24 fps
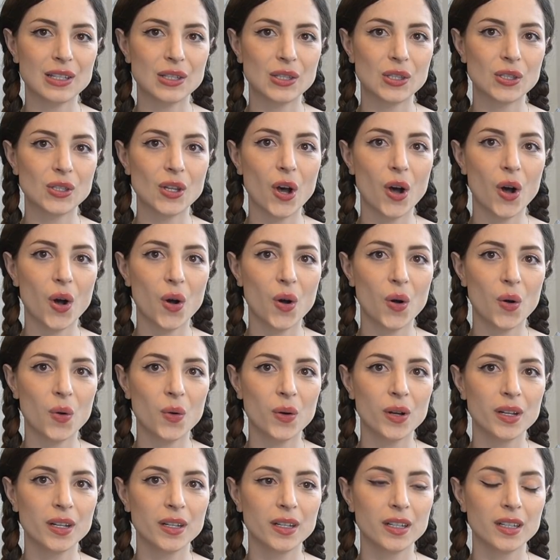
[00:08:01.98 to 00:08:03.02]

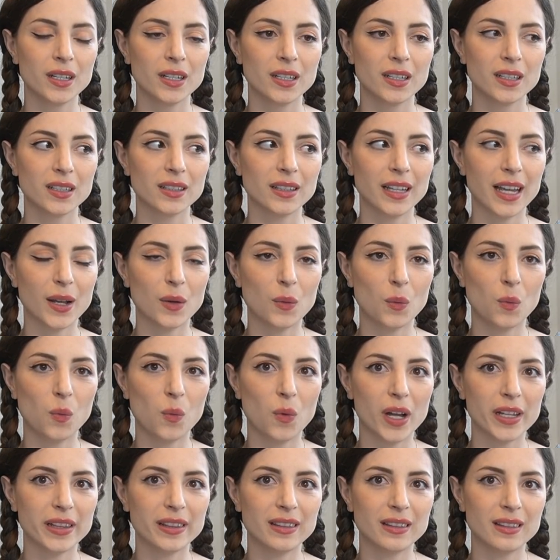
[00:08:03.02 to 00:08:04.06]
so like,
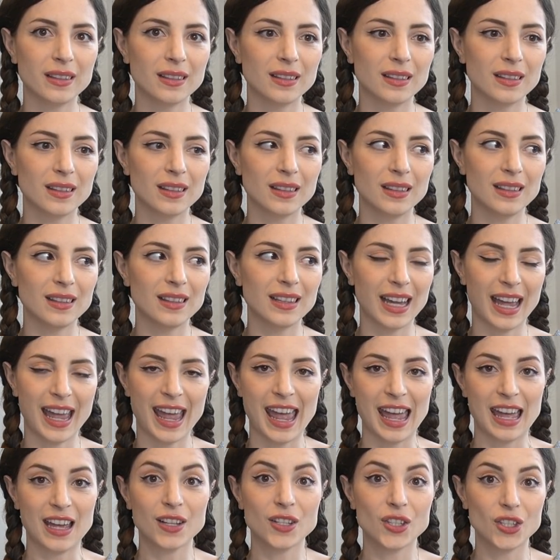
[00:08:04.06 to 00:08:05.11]
what the
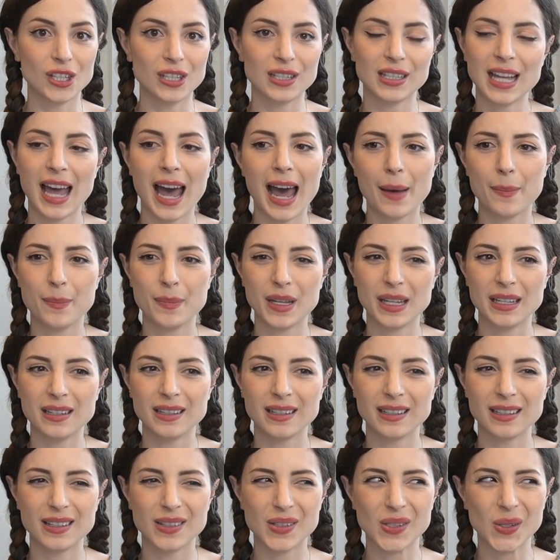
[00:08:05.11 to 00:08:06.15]
heck just happened?
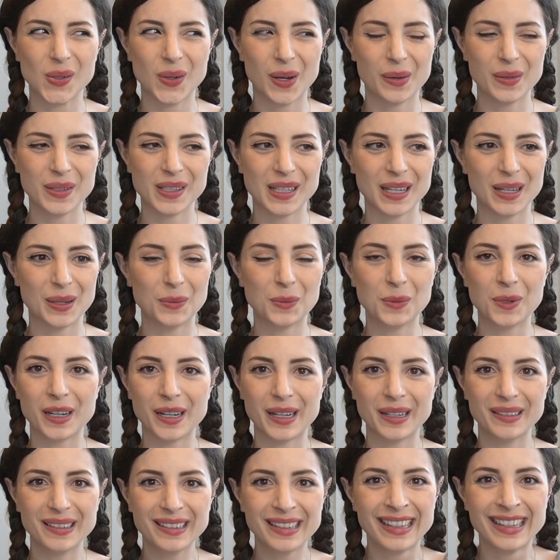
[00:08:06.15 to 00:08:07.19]
And so I was like,
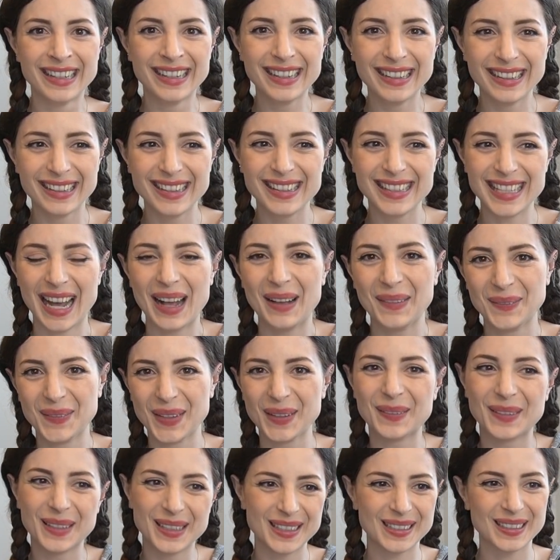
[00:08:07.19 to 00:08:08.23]
what? Tell me
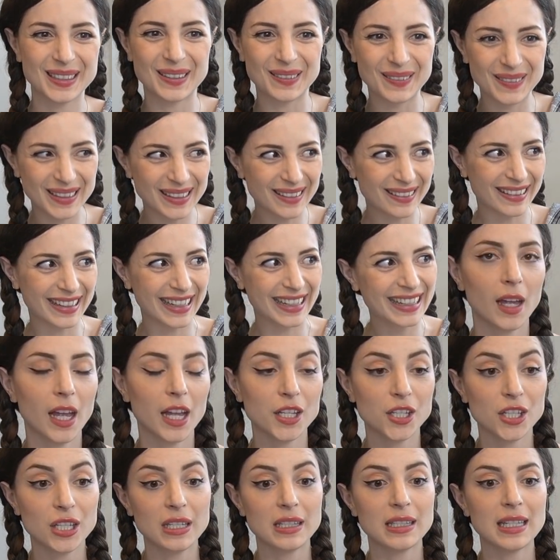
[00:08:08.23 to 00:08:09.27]
what's going on.
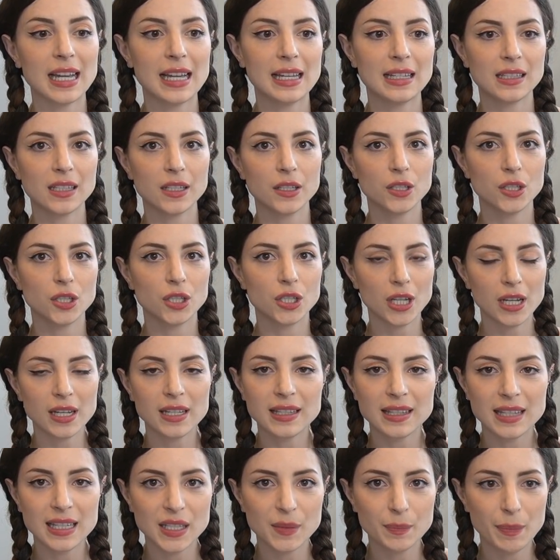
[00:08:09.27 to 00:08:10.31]
And she says,
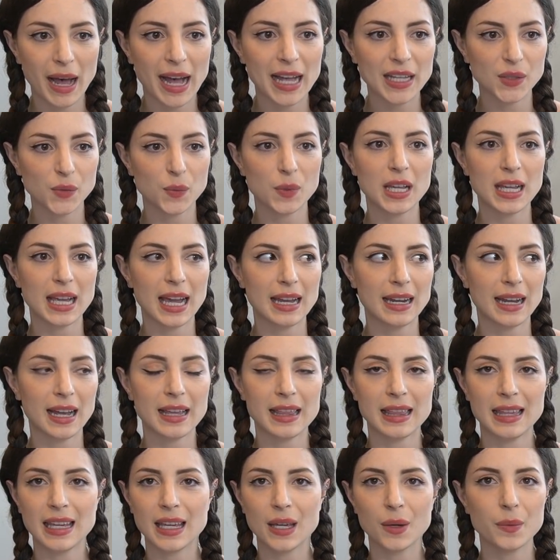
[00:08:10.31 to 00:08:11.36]
just this past weekend, I
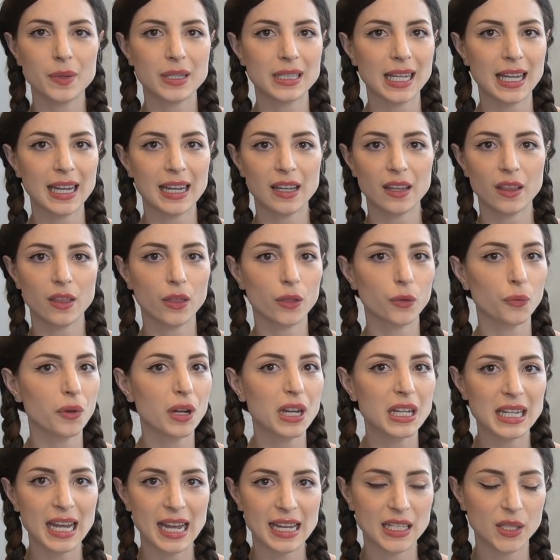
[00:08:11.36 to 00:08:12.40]
think it was like
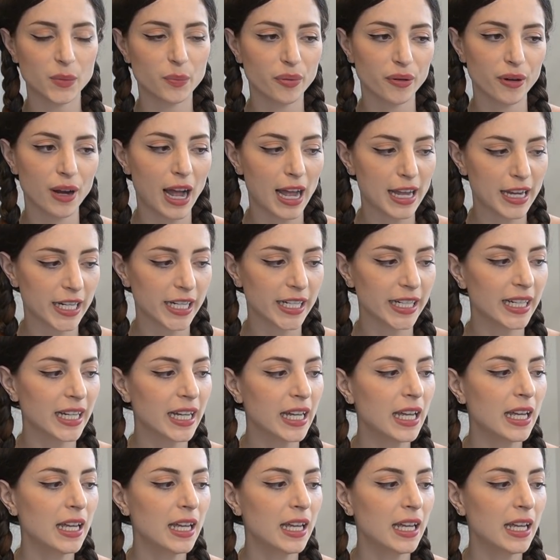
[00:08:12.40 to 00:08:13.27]
3 days prior,